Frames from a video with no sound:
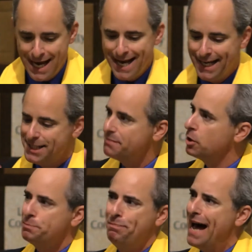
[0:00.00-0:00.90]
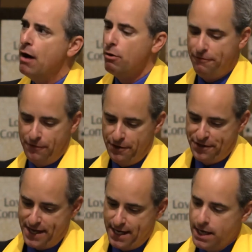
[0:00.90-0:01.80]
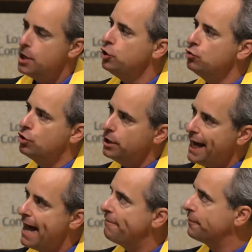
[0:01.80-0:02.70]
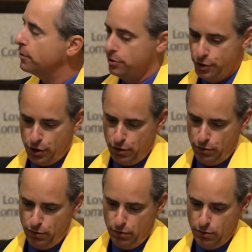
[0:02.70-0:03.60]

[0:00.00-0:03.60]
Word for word: it is the most powerful thing you could ever do.